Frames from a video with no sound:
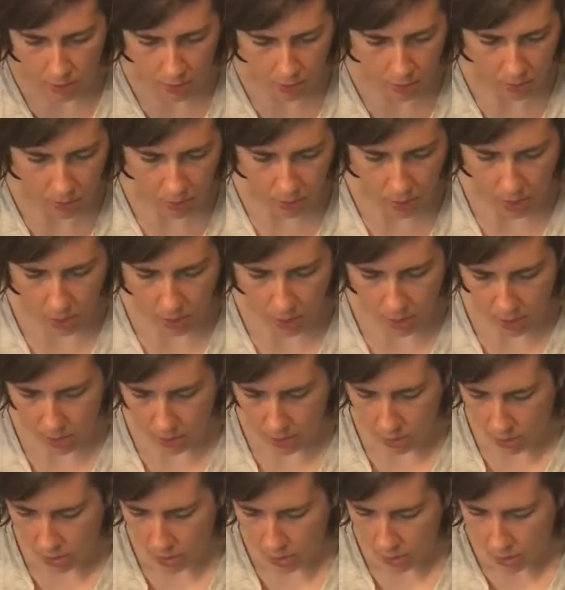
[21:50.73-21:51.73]
These are
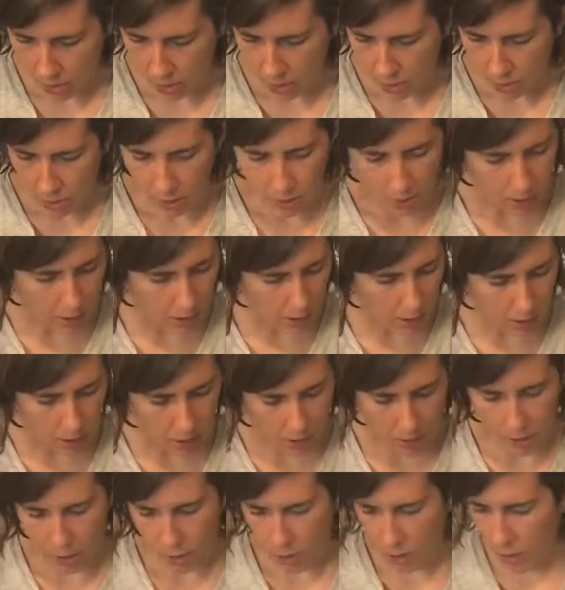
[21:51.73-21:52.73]
cookie
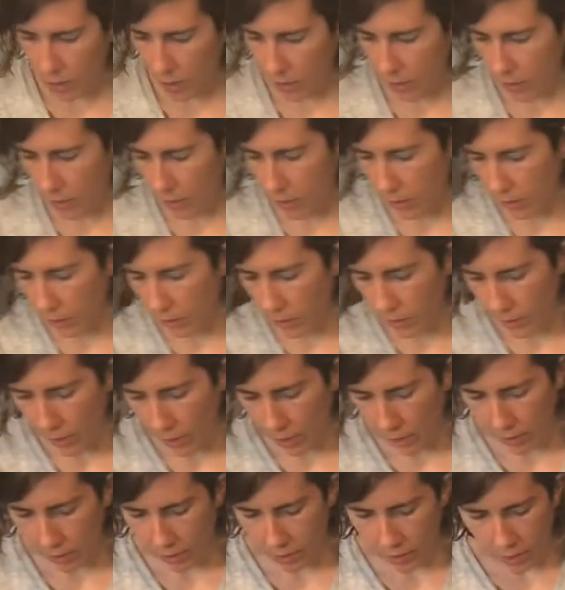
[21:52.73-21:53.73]
cutters, that worked really
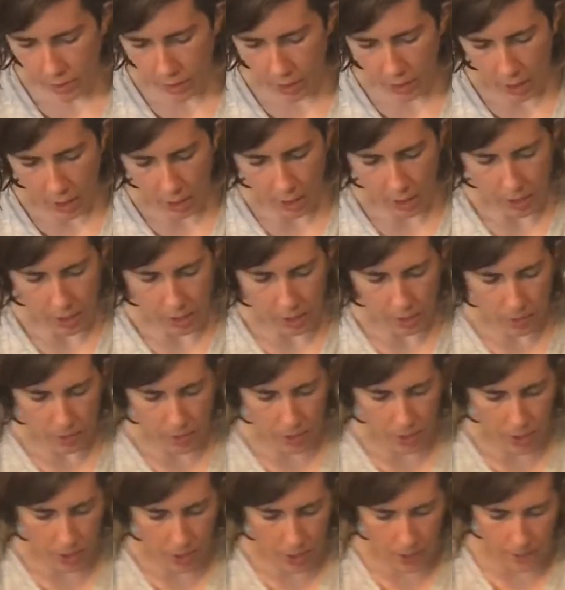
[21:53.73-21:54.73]
well. All right, so
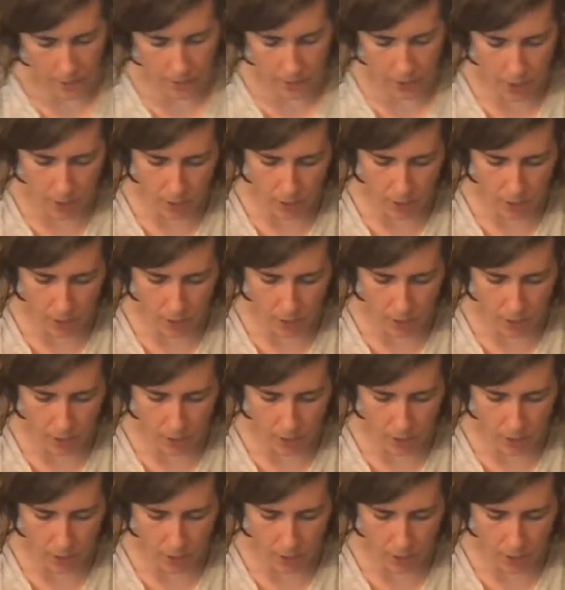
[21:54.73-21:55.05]
what you have to